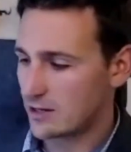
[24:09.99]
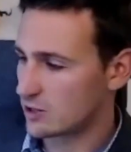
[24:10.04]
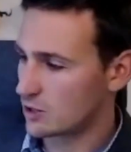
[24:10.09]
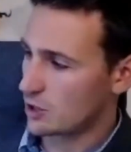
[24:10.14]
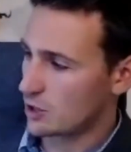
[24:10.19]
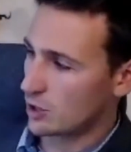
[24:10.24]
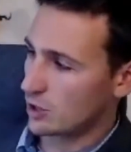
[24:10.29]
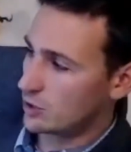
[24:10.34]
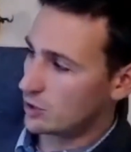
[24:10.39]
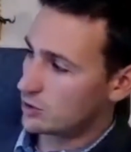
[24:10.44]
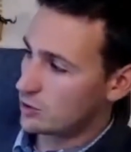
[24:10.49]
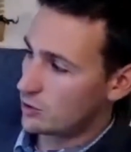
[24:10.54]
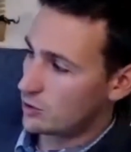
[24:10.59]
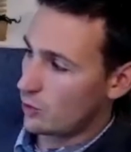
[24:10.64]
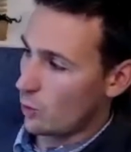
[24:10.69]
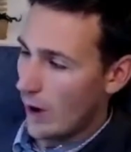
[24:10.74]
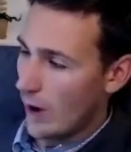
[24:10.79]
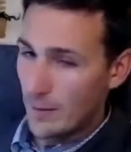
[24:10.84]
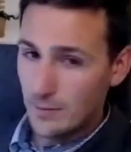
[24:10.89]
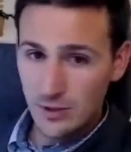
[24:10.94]
So you're going to do the
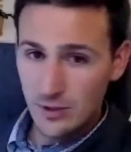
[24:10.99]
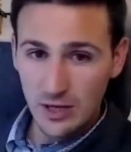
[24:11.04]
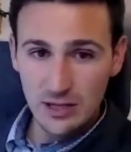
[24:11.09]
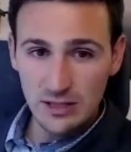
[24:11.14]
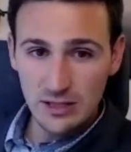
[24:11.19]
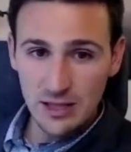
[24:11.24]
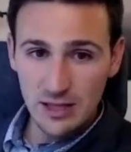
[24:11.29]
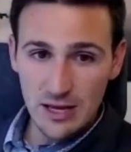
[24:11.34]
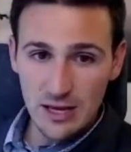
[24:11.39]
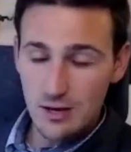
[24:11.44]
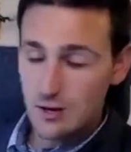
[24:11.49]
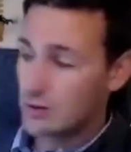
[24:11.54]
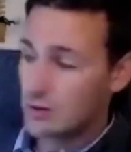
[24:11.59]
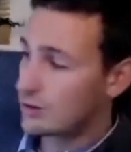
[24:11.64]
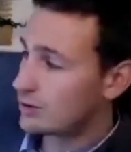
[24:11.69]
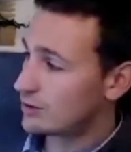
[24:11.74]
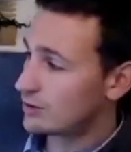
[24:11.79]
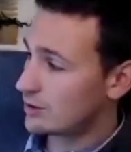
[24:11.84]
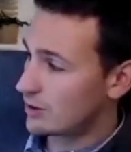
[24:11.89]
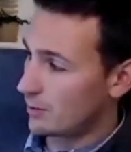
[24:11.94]
websites they
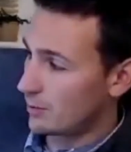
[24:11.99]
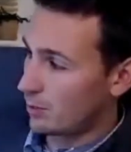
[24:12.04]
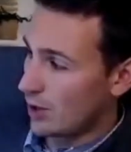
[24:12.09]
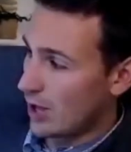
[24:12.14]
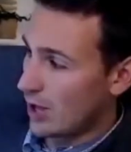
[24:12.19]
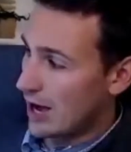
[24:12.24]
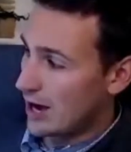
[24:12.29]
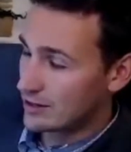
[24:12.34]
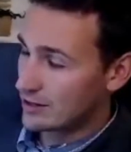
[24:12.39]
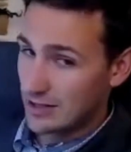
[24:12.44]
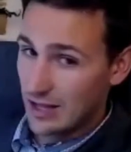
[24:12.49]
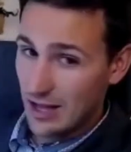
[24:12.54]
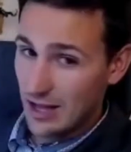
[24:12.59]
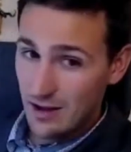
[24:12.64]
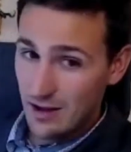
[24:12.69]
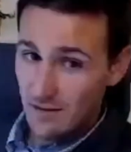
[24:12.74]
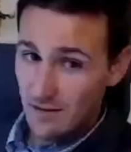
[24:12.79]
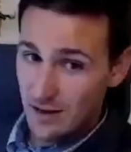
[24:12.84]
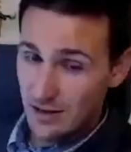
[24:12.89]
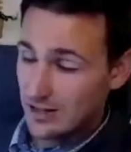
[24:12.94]
use, the blogs they
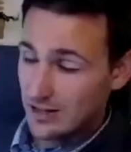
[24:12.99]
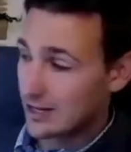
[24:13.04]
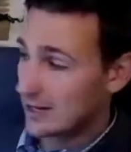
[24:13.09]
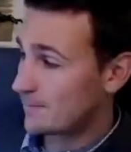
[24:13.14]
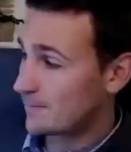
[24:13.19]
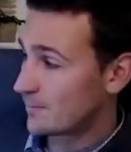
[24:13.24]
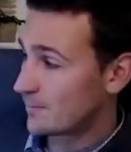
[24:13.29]
visit,